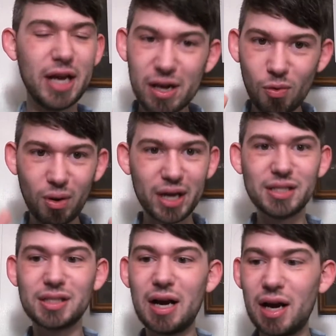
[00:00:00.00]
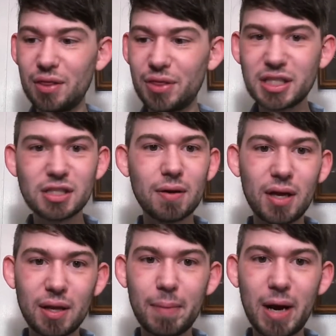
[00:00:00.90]
Anyways, this is
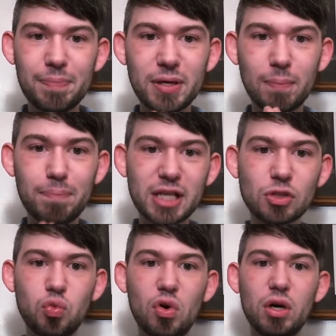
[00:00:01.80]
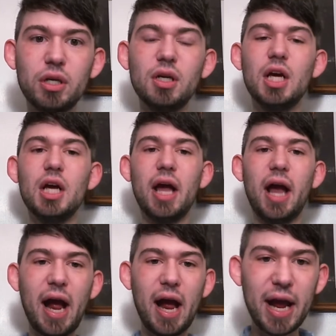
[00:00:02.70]
in my opinion, best one.
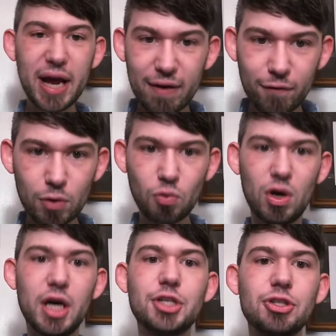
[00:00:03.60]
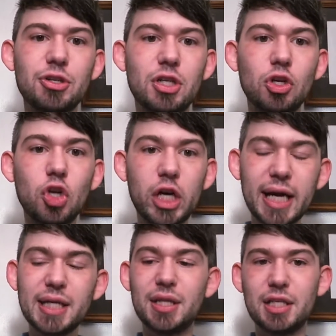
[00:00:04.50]
Everyone should look
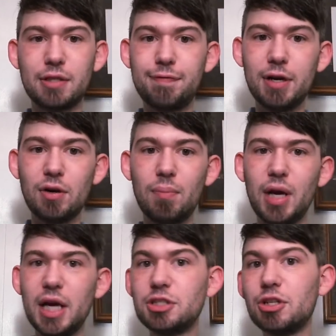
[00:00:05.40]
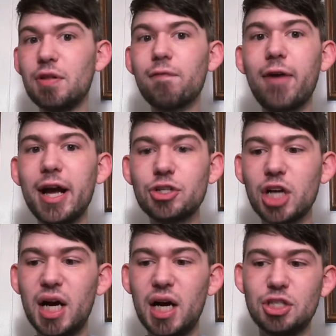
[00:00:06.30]
into this film, into the
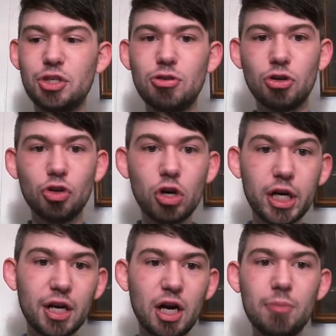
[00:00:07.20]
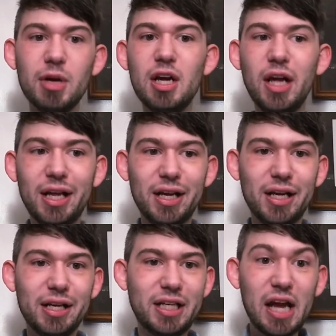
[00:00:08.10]
franchise. You should look it up.
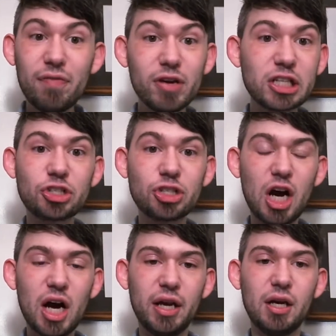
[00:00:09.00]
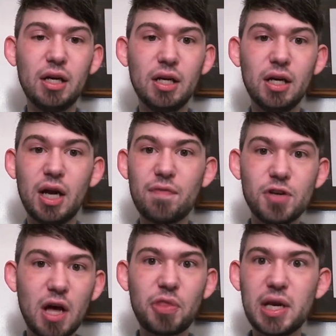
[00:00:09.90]
Give it a shot, if
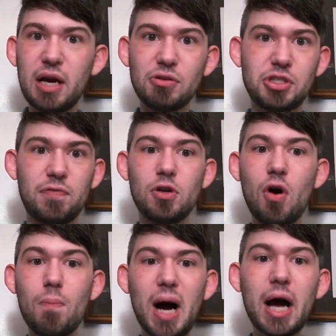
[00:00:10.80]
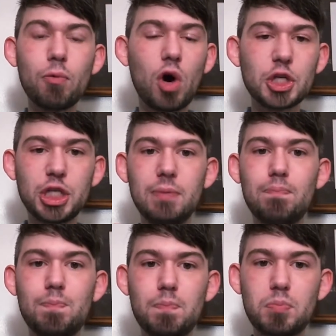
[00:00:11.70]
nothing else. If you don't mind
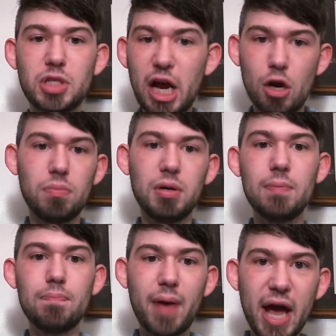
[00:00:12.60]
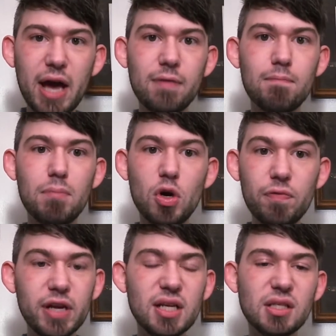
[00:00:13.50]
watching terribly bad
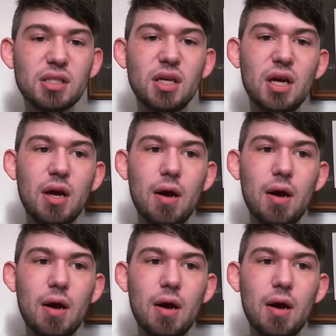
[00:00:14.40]
movies,